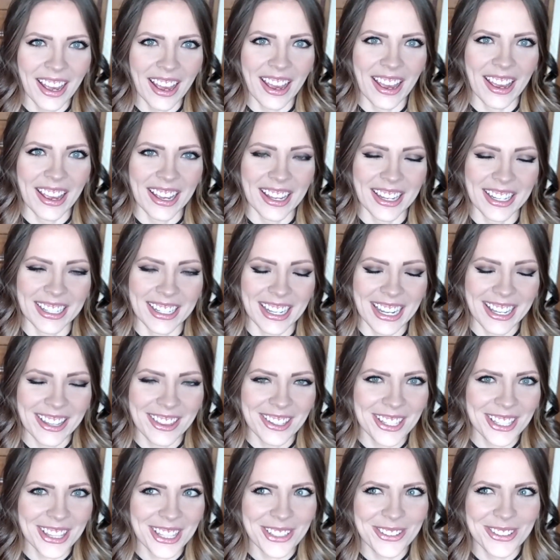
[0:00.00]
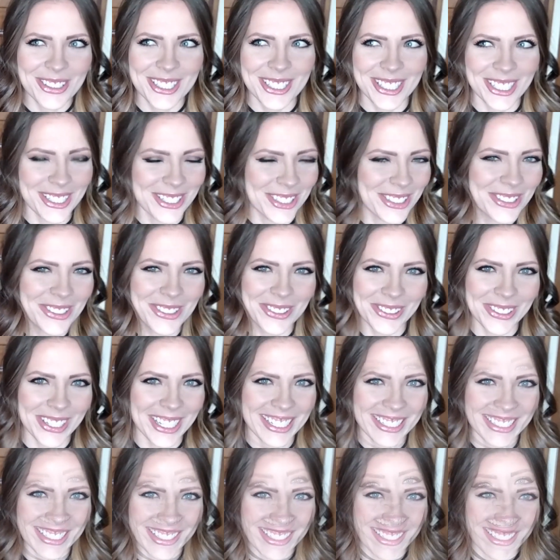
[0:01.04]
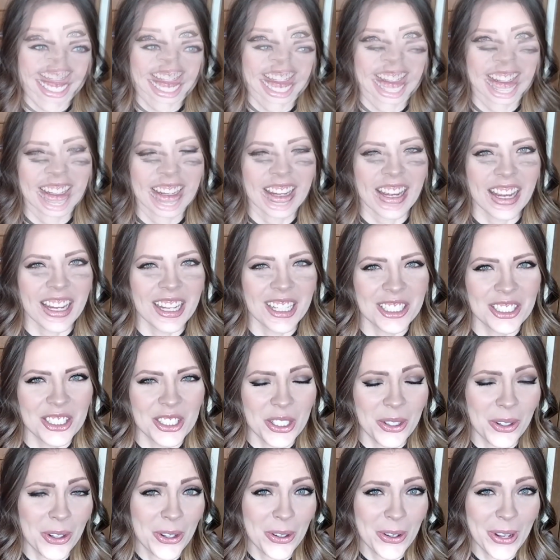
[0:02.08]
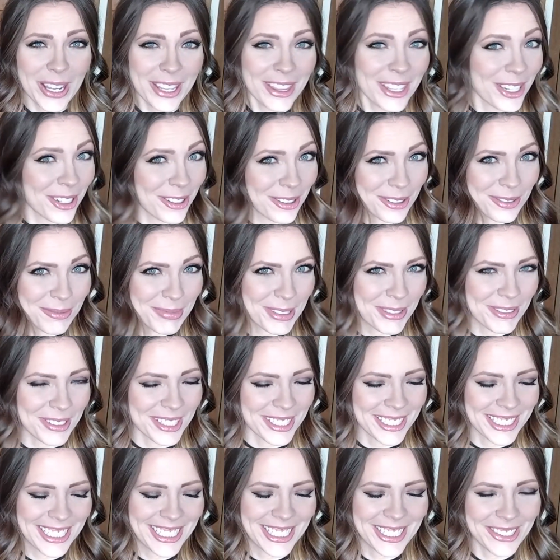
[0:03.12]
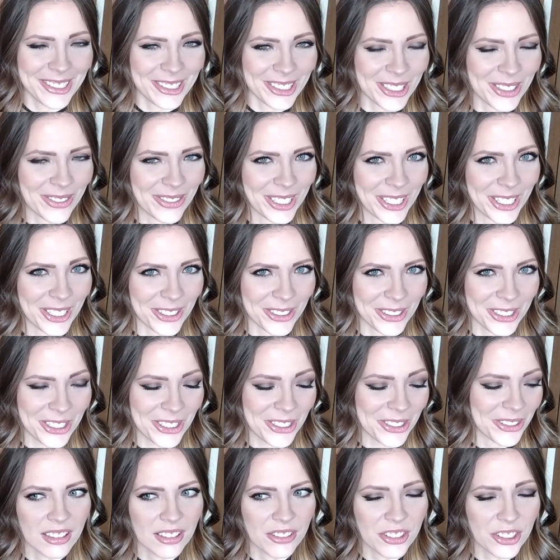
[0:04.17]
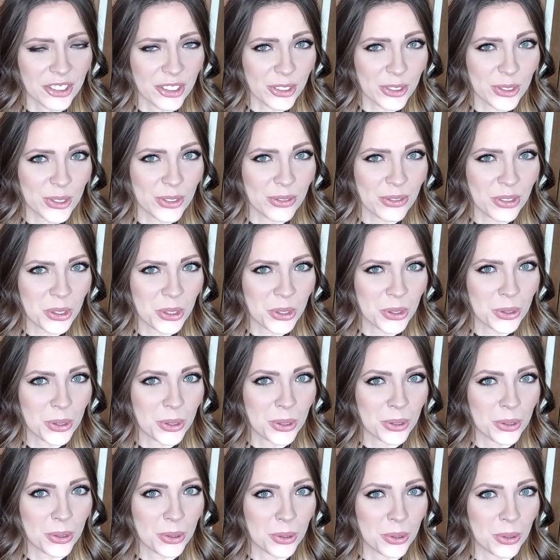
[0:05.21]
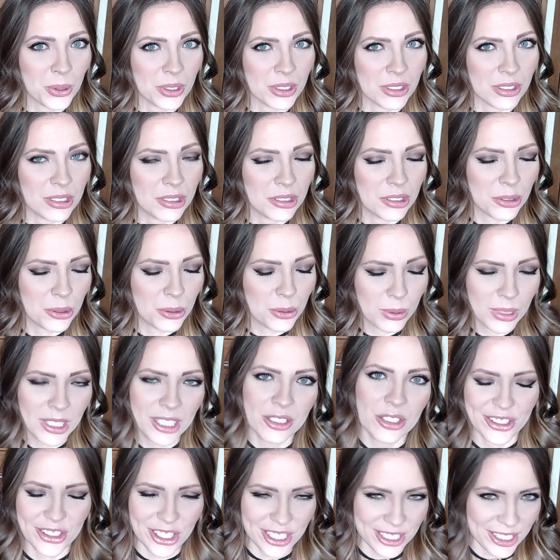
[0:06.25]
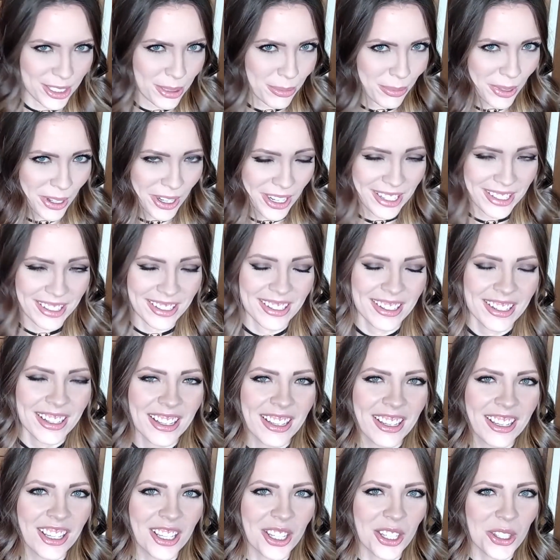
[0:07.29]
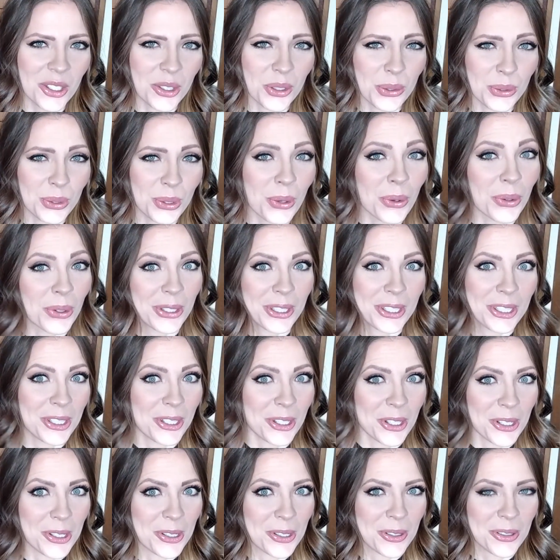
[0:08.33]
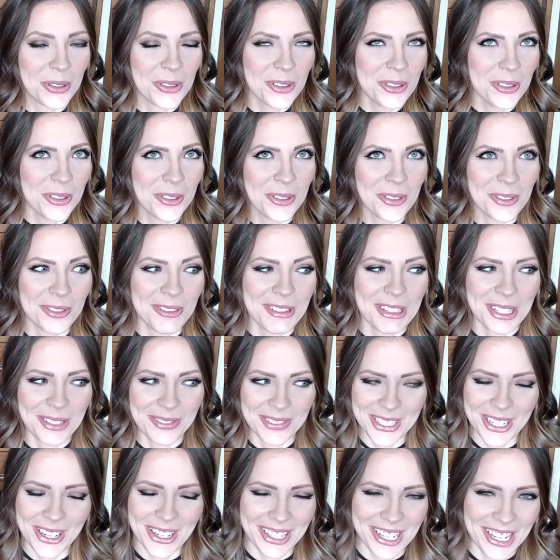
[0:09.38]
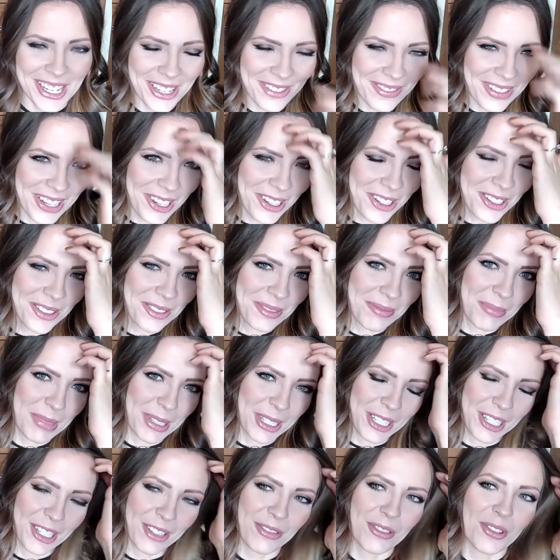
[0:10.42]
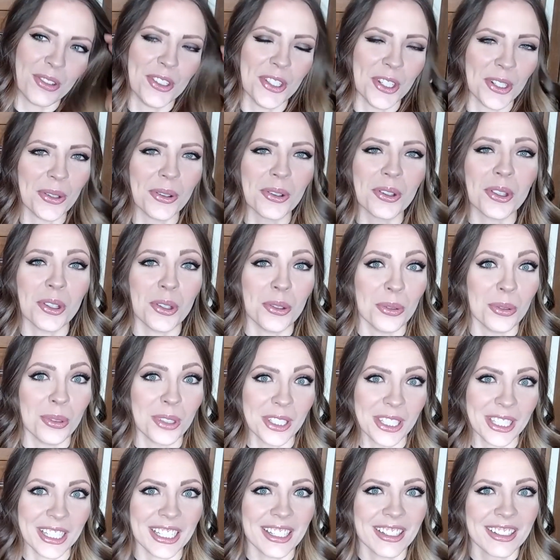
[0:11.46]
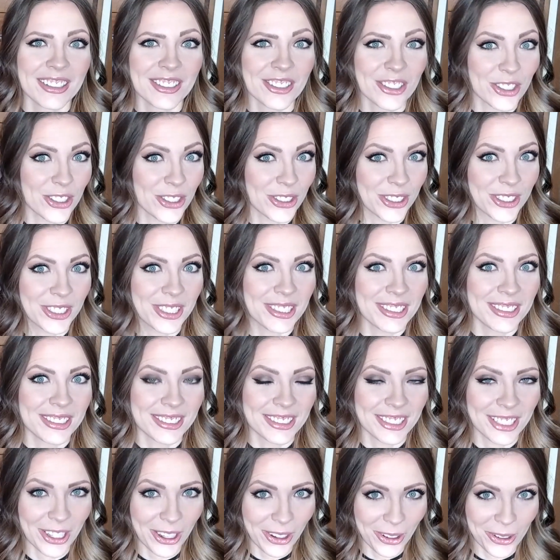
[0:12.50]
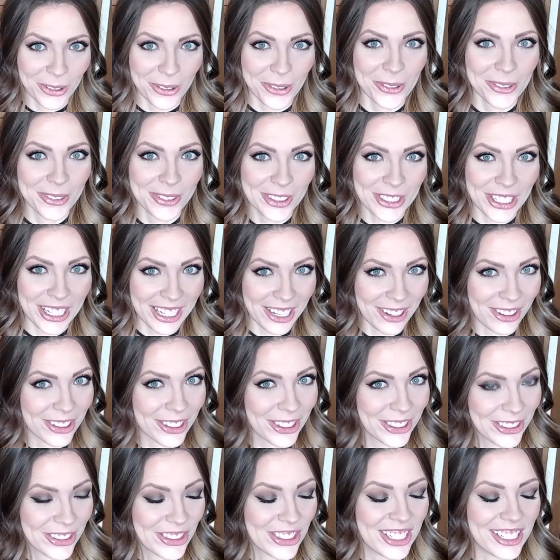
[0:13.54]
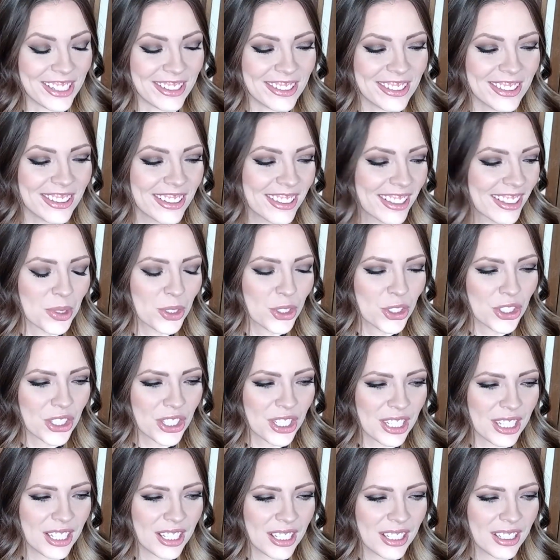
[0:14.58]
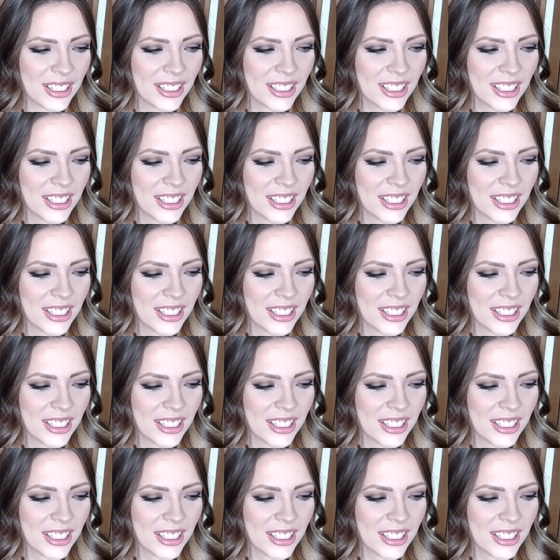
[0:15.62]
And I thought that was such a cool idea, and so I thought it would be fun to do this video too. For those of you who do watch Jessica Braun, you totally know what I'm talking about, but if you don't, you really should go check out her channel. She